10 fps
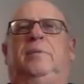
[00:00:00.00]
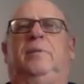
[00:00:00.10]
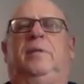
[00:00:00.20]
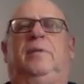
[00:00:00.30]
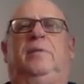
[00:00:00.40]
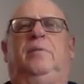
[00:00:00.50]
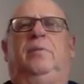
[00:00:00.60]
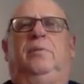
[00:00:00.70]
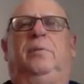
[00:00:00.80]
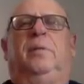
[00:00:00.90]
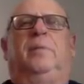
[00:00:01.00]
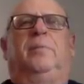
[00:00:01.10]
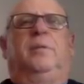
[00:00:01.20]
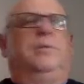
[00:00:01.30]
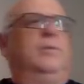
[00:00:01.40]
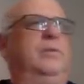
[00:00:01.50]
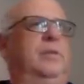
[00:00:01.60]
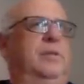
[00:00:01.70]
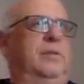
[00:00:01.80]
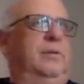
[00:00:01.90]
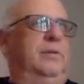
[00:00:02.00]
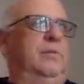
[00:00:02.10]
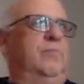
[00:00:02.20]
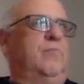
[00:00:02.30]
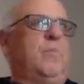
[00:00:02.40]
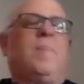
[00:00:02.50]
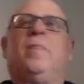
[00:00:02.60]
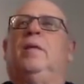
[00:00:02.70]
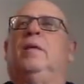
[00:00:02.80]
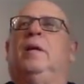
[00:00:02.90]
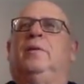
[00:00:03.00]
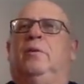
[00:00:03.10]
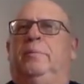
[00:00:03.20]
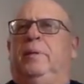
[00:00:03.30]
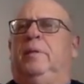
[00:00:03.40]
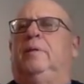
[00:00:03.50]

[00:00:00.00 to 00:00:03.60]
and the devotees are really like brothers and sisters. I don't mean a